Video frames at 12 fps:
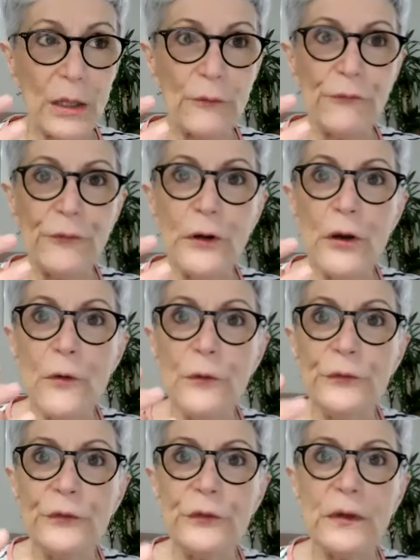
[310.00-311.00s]

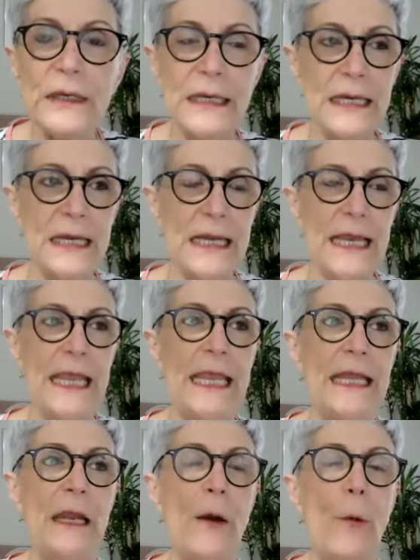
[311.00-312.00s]
flows
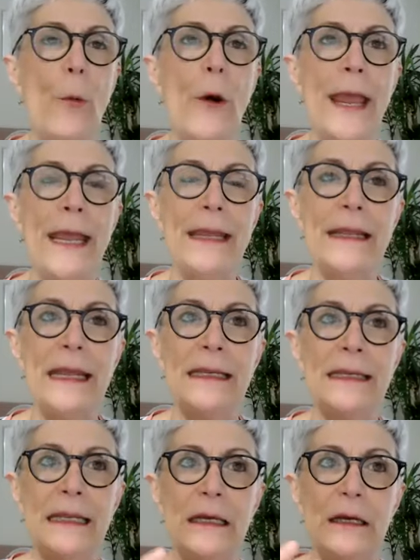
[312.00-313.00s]
in a way,
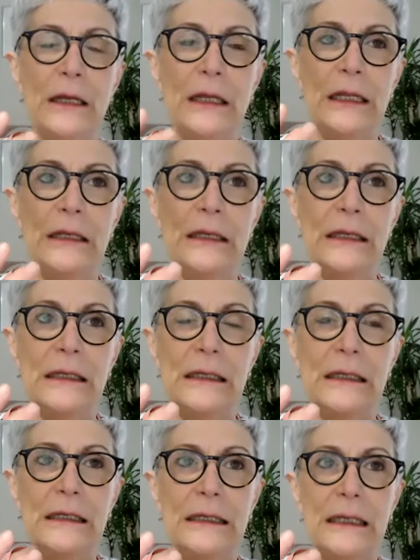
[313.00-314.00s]
in
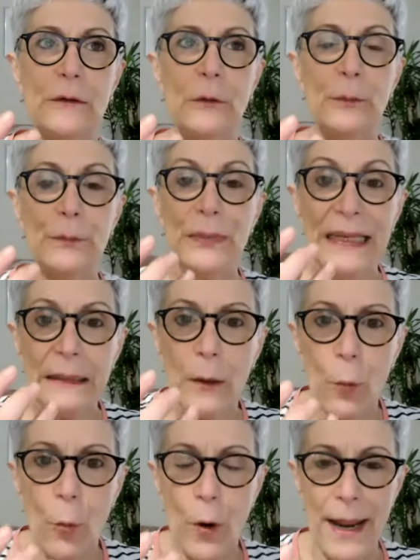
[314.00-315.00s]
a complete
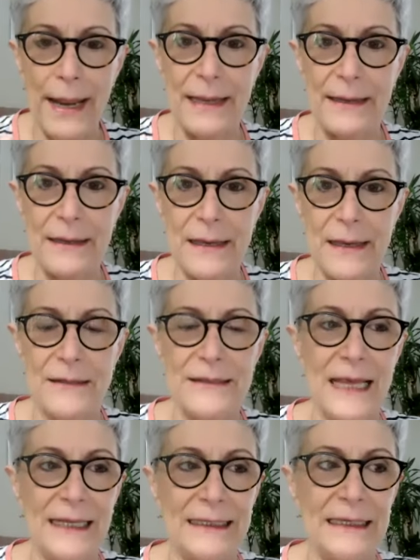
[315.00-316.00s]
way
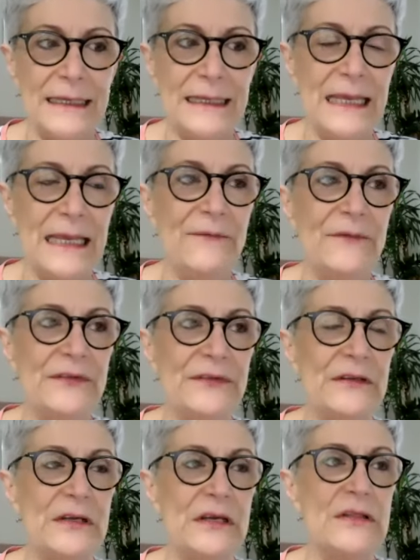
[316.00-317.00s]
that gives
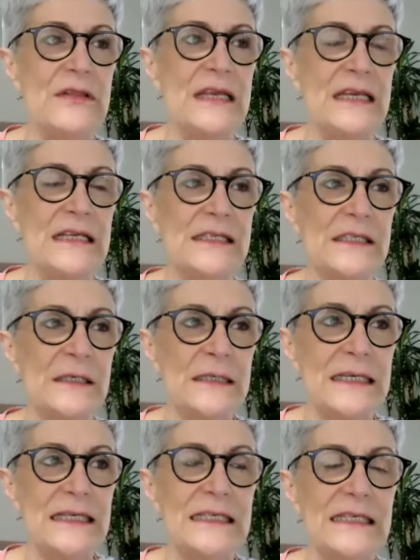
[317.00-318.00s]
this
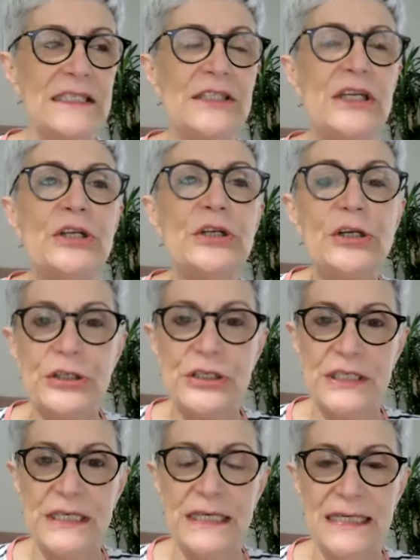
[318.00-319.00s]

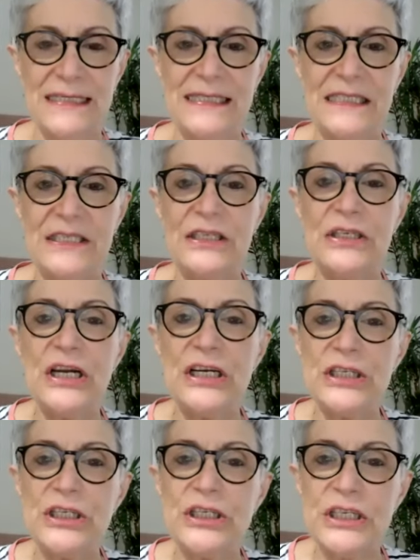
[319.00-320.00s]
synergy. It's a
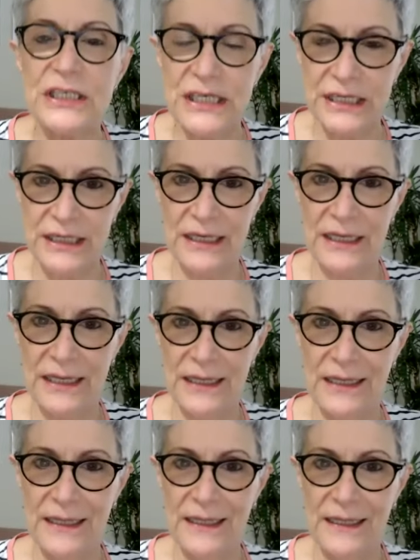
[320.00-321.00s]
synergic.
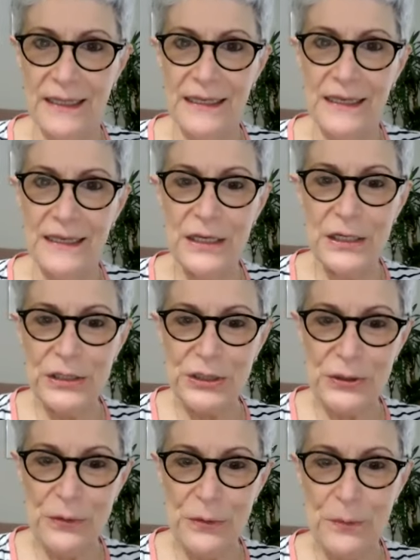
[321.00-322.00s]

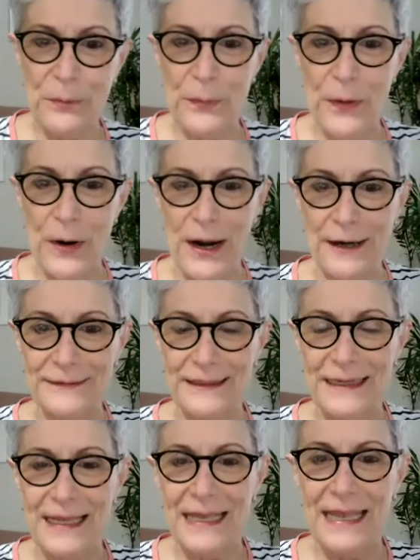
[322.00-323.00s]
Each part
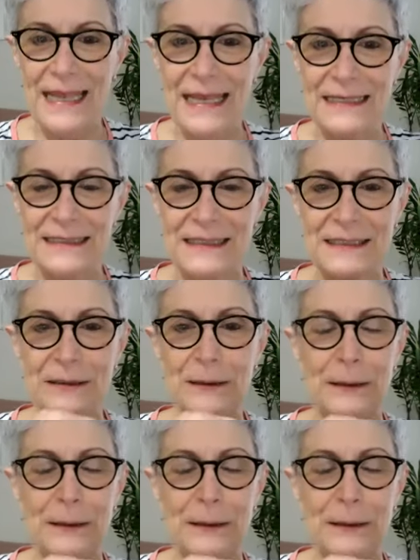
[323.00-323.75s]
is